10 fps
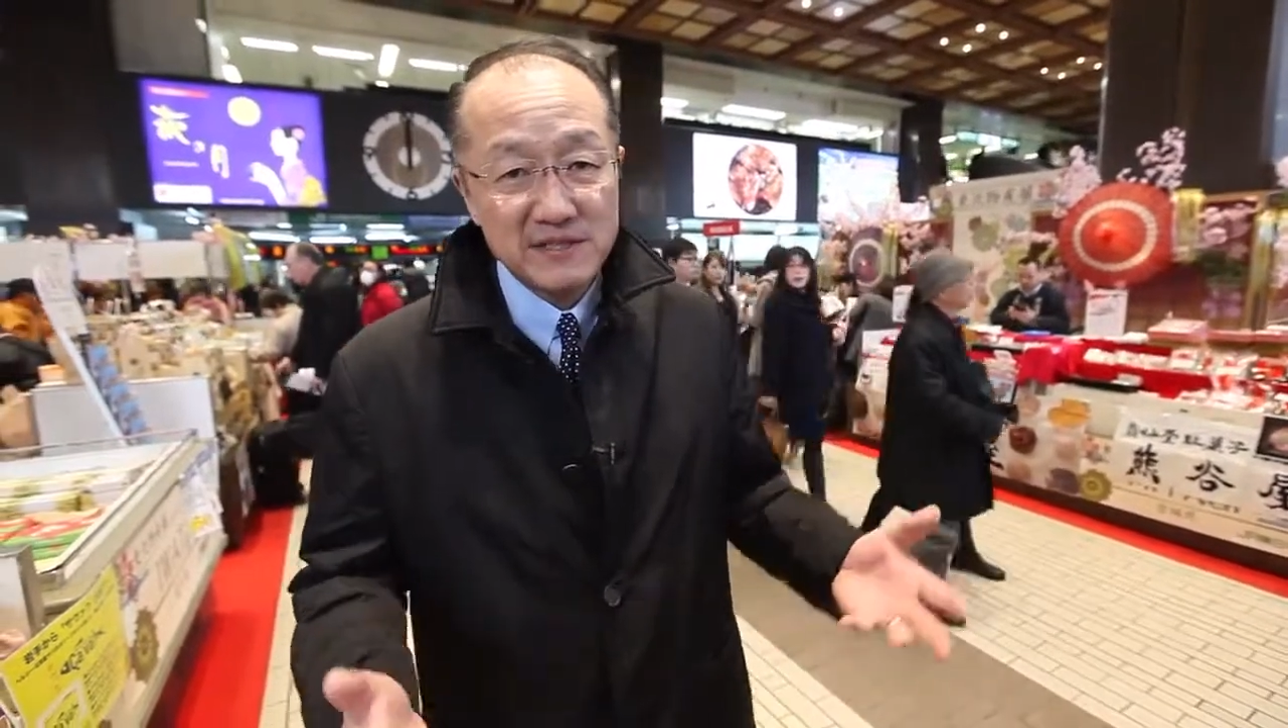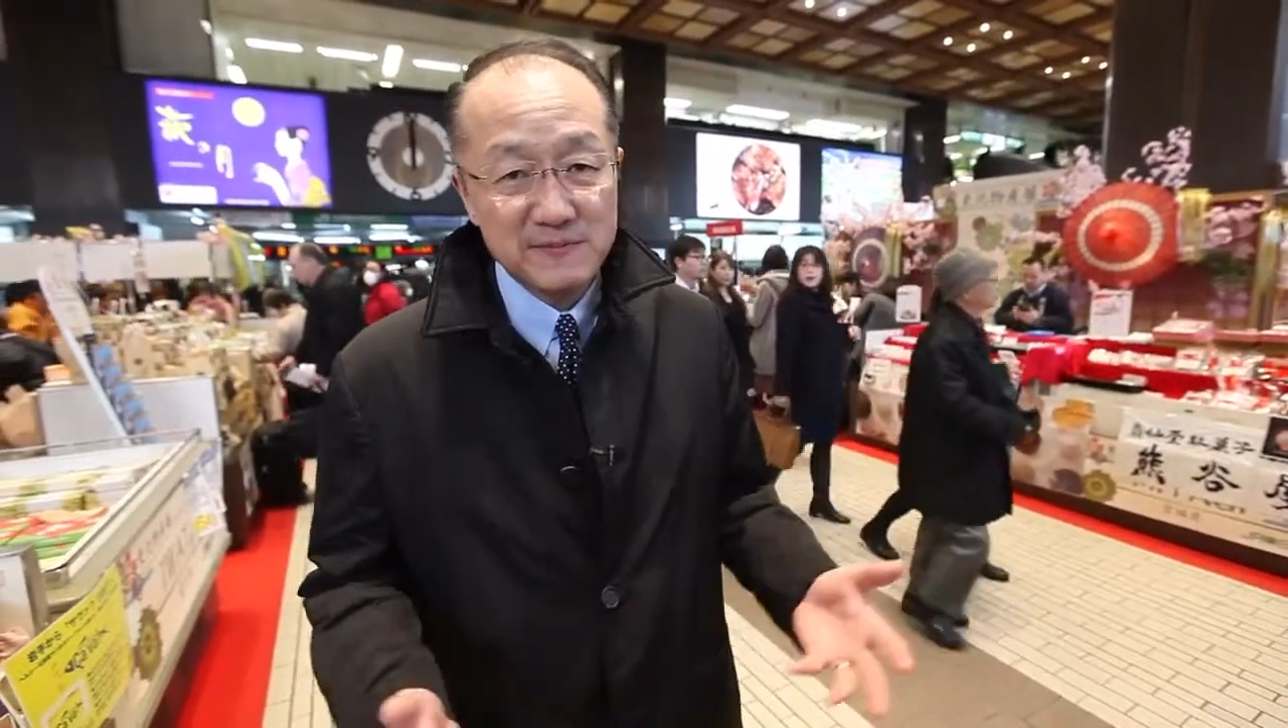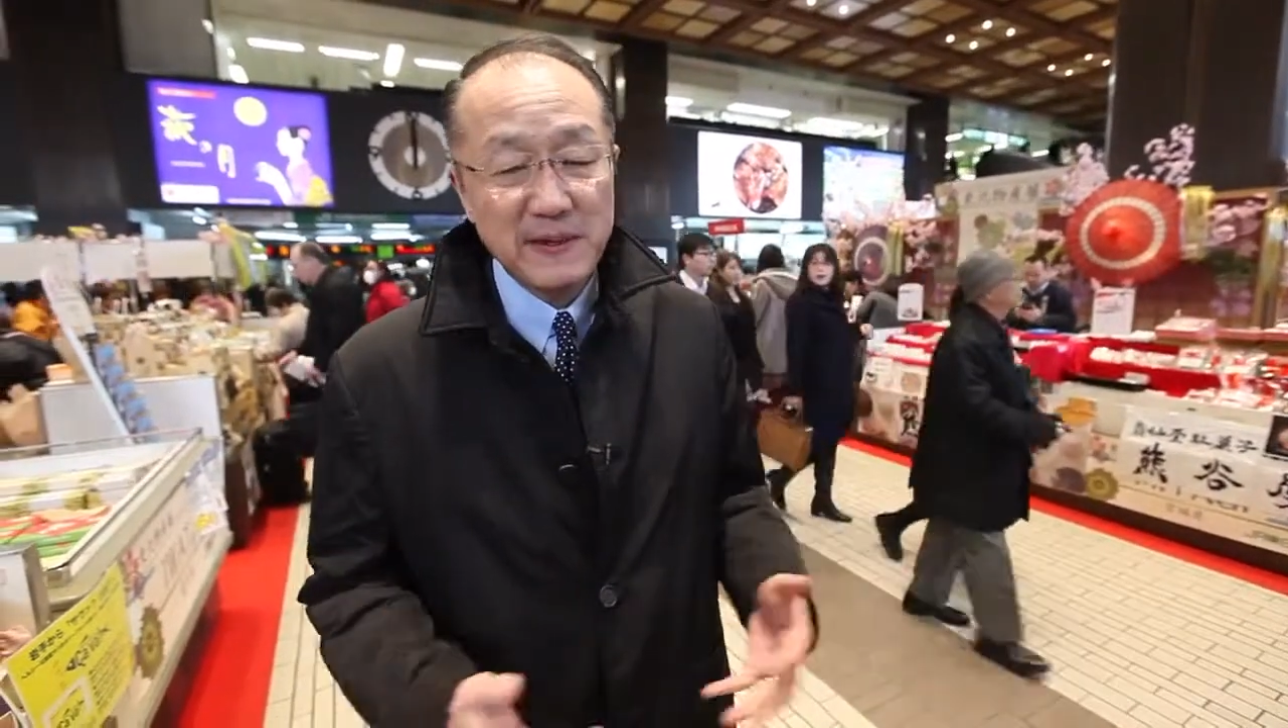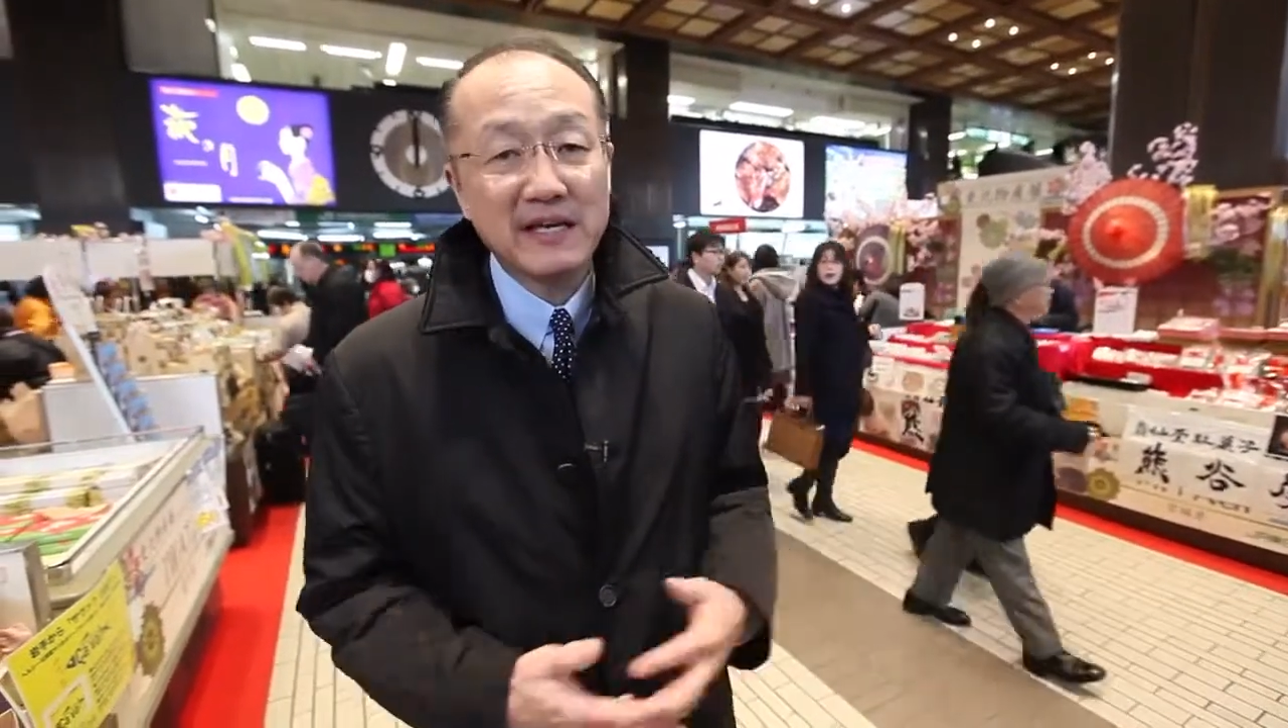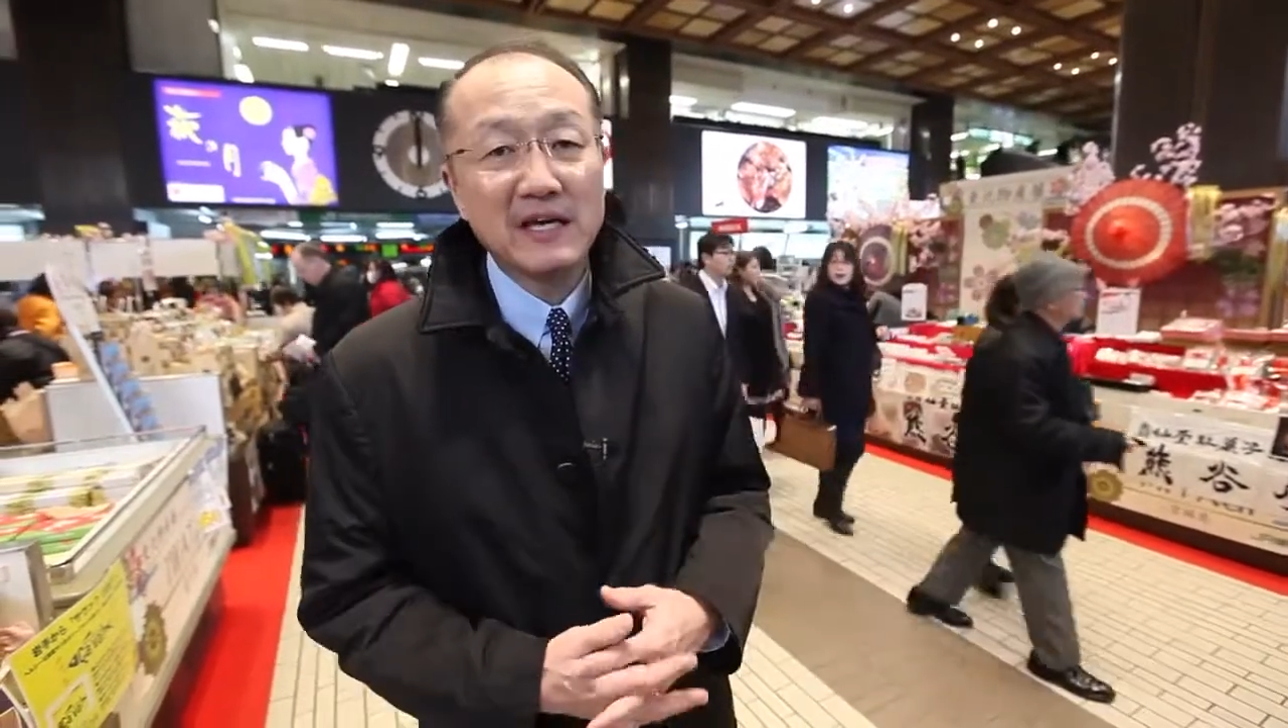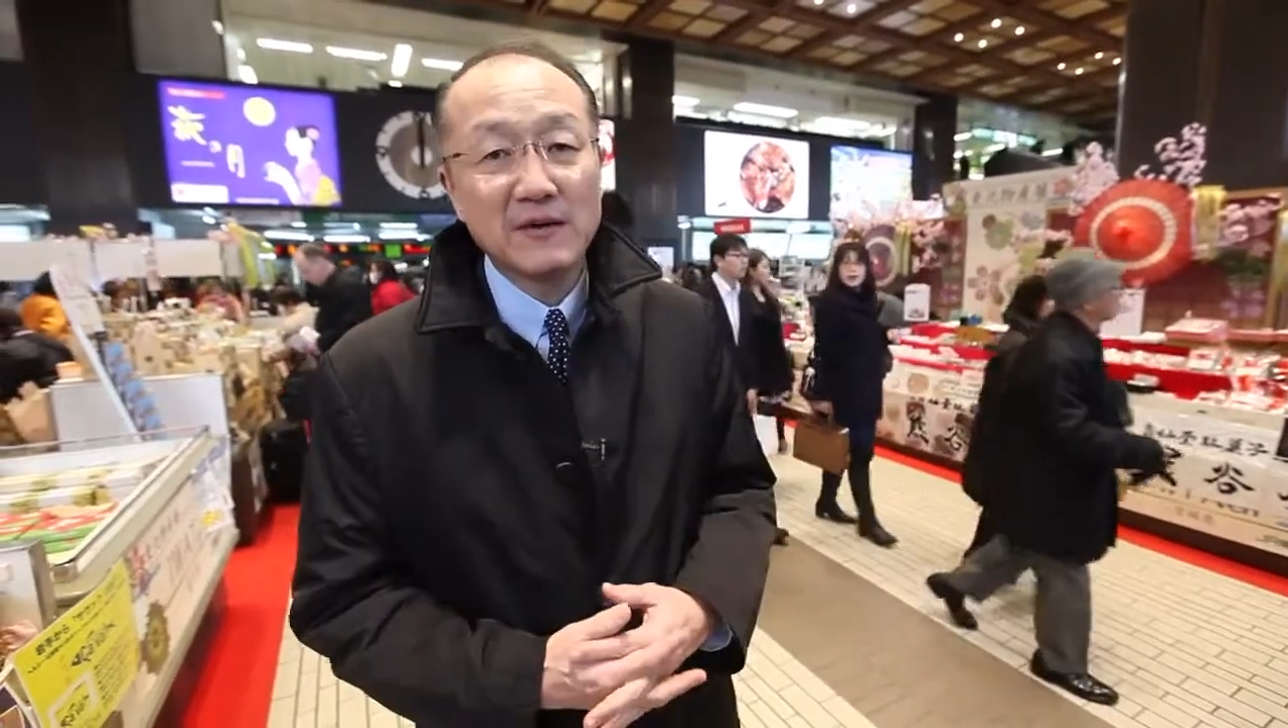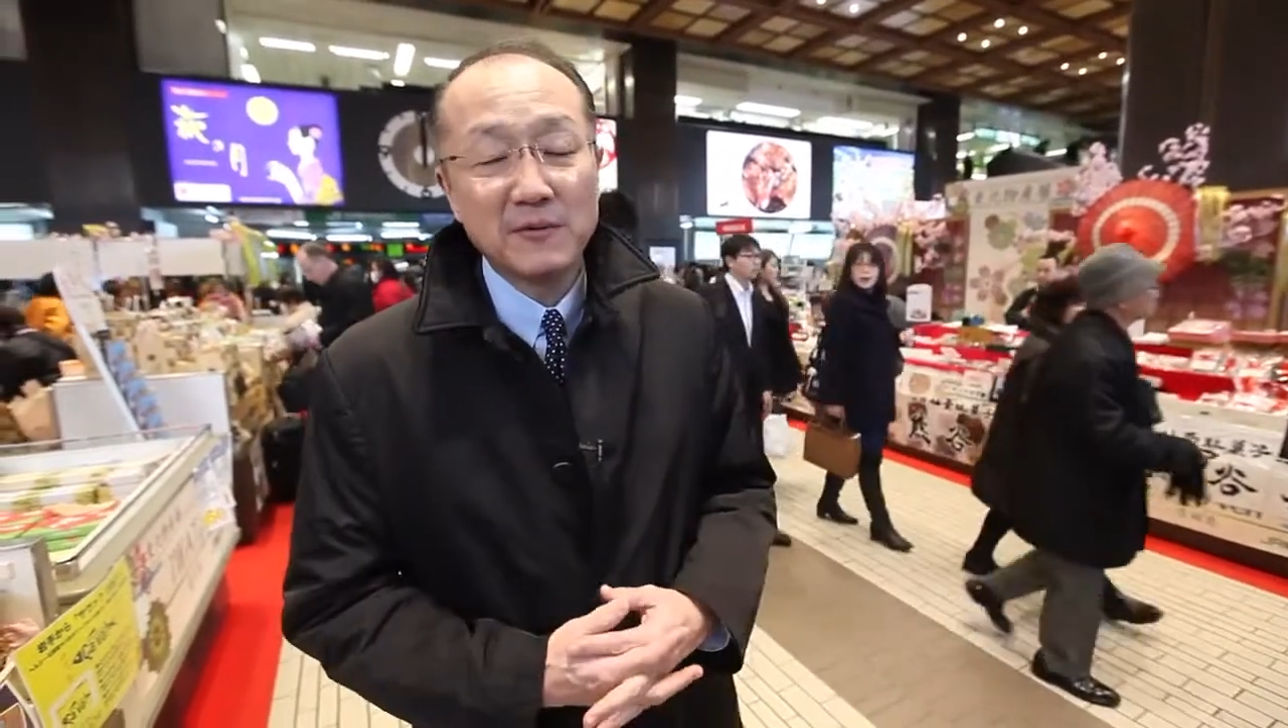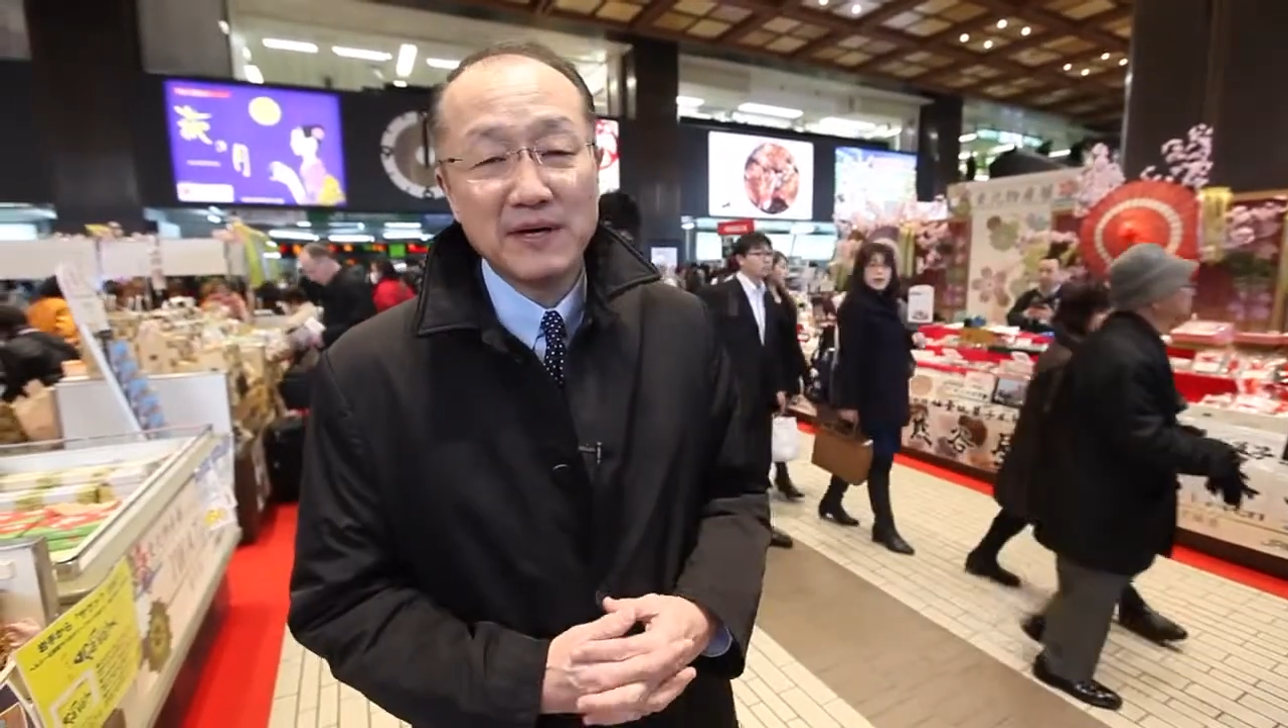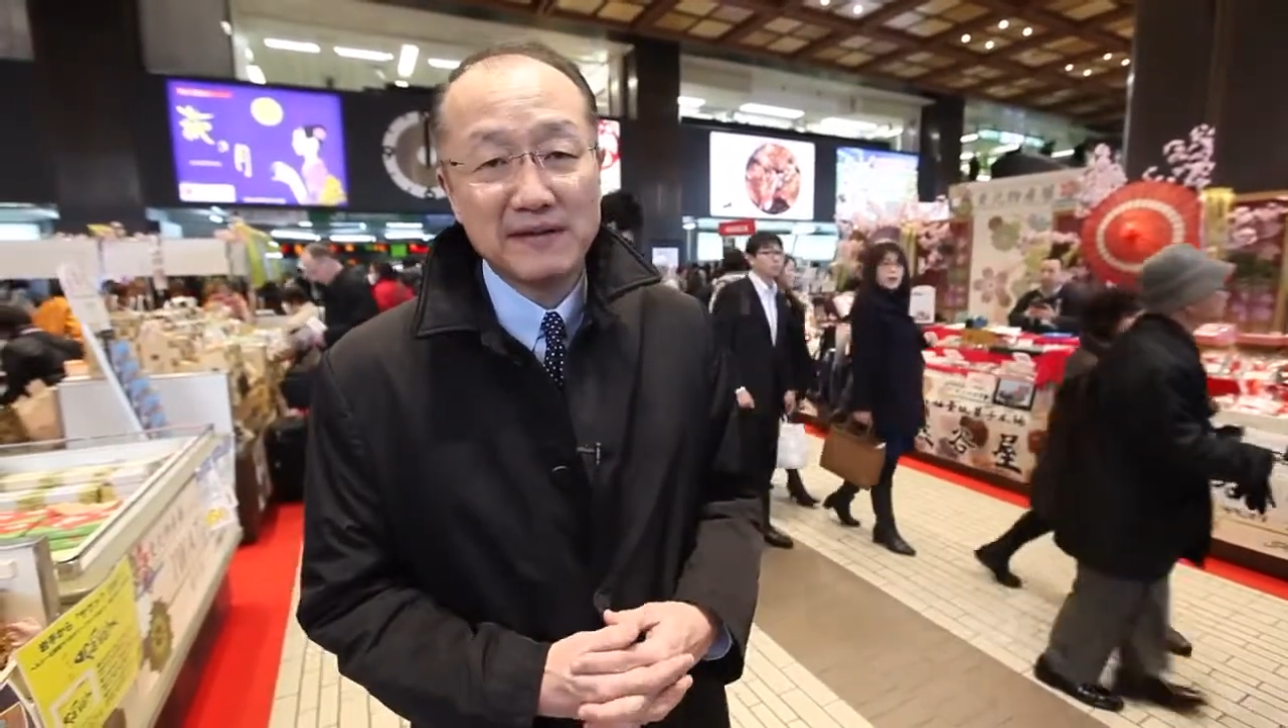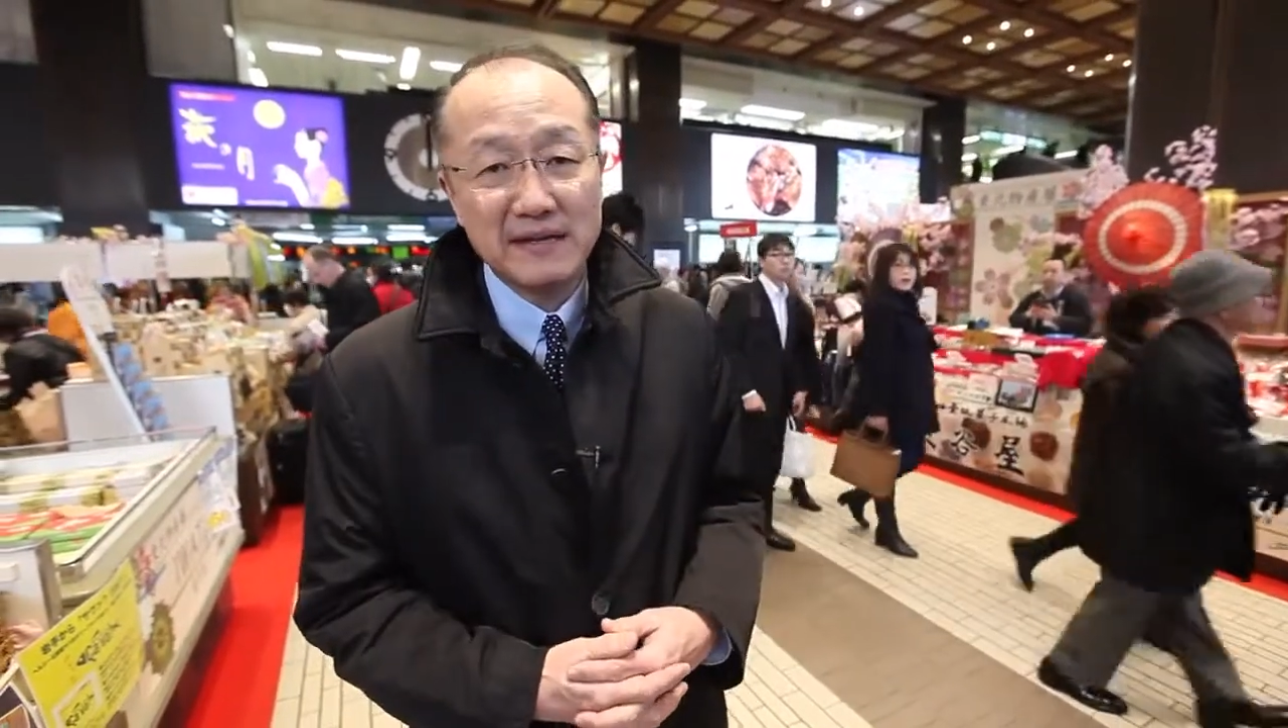speaking with